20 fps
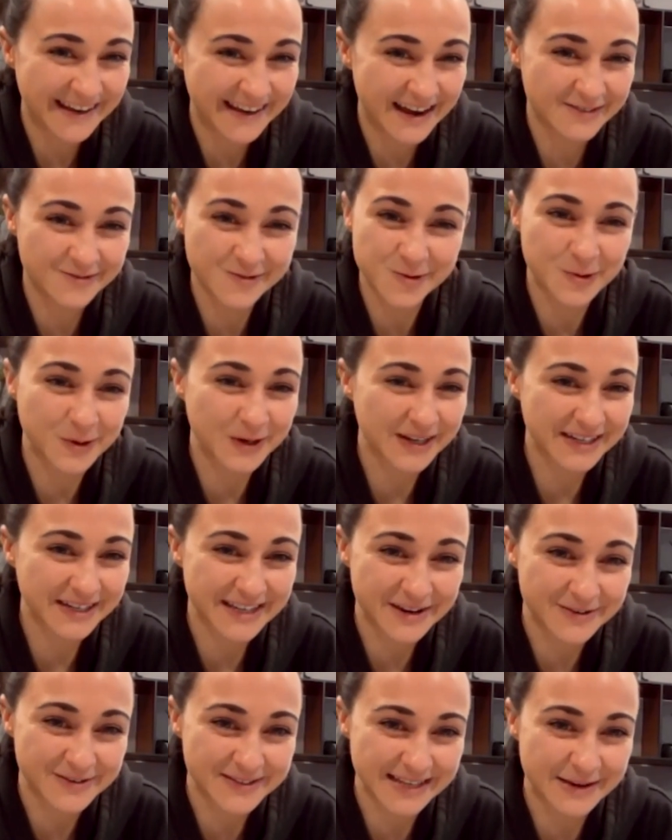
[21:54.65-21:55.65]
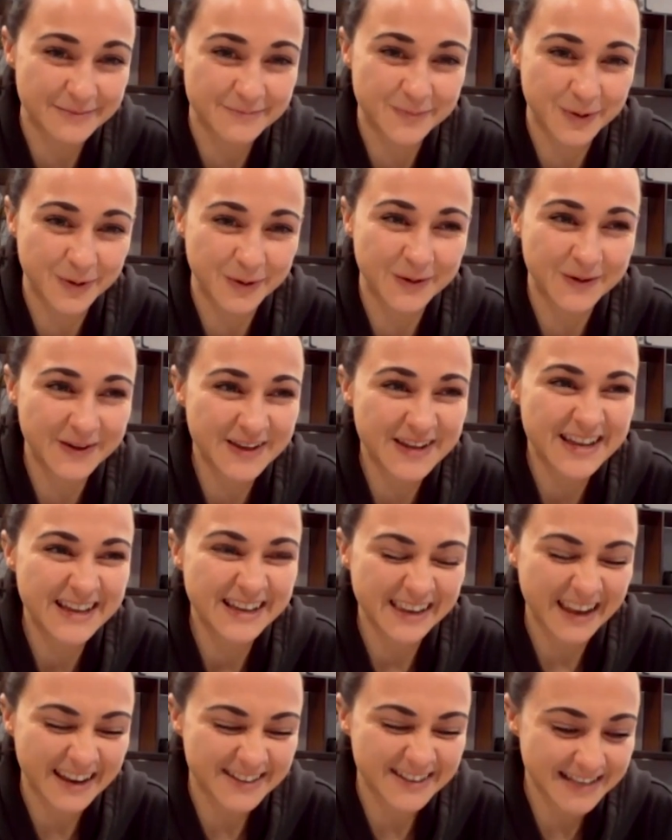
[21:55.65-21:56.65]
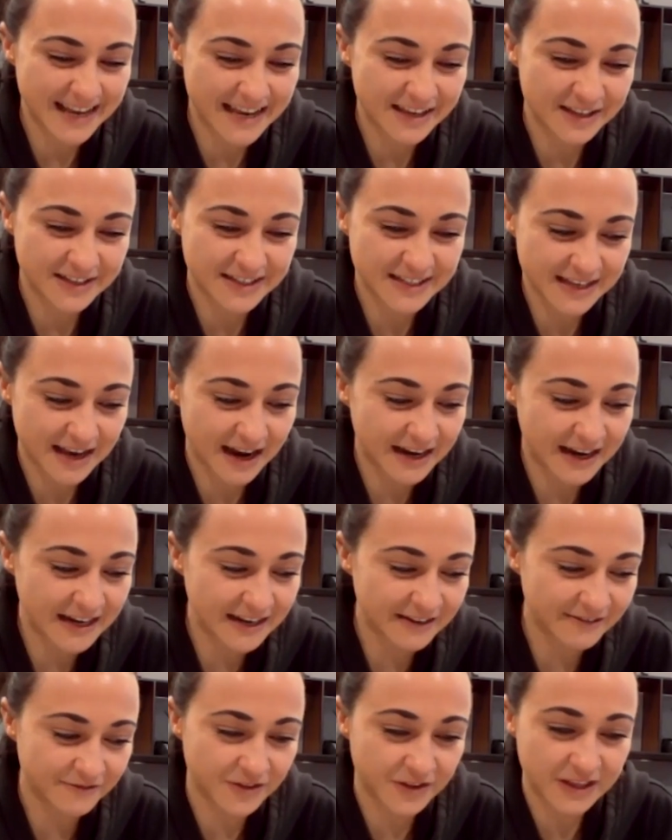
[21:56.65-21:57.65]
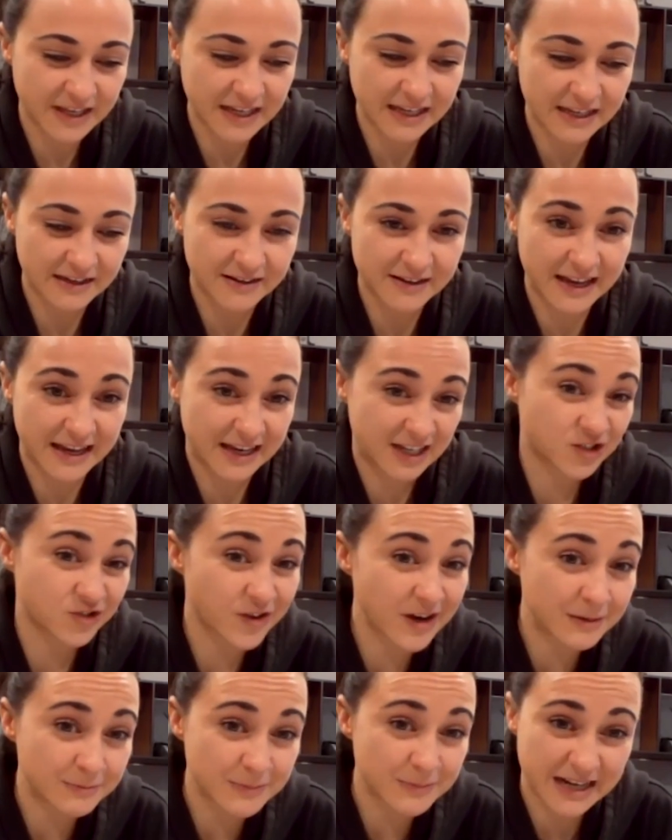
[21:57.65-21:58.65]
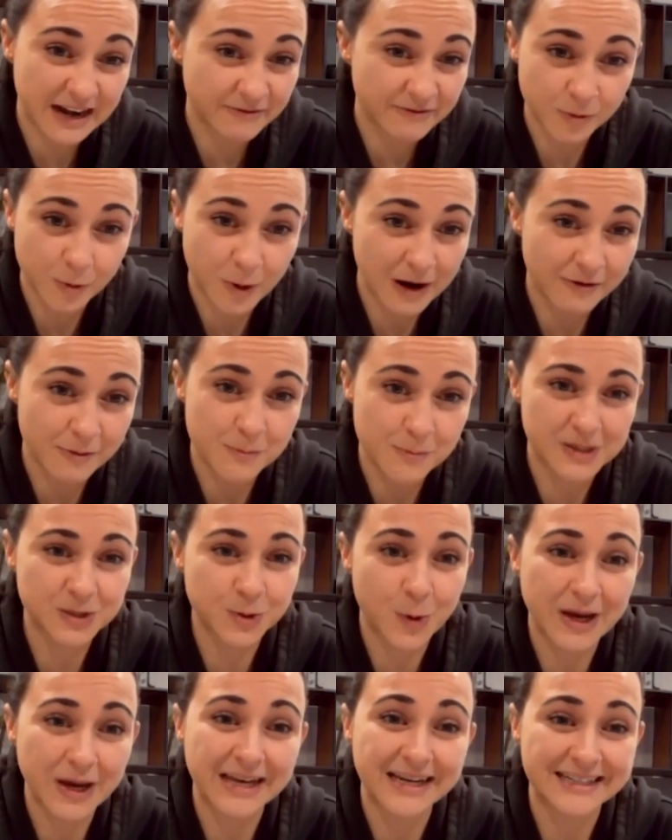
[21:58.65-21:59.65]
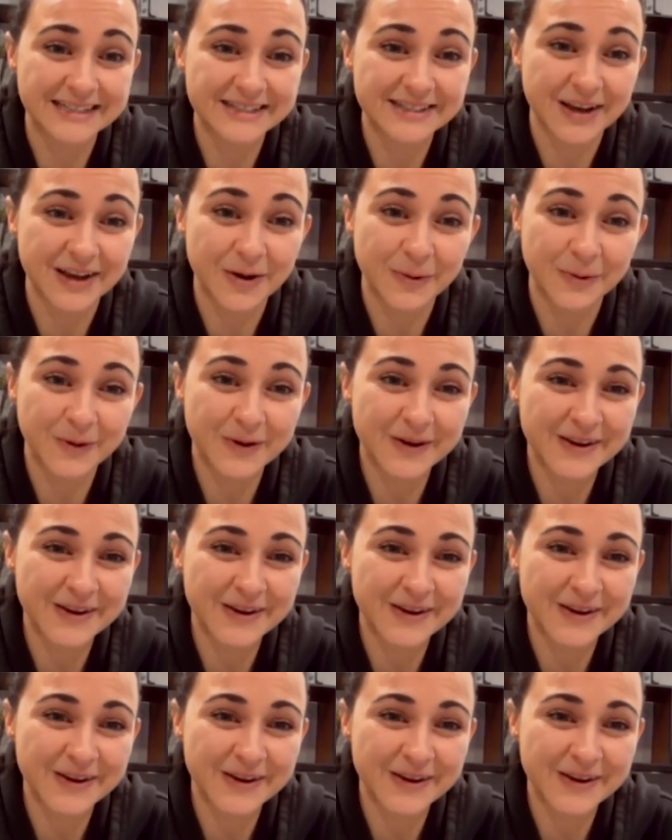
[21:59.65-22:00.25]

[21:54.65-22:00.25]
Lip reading: Everyone can use it, but like you say, you're designing for the extremes and everywhere in between. So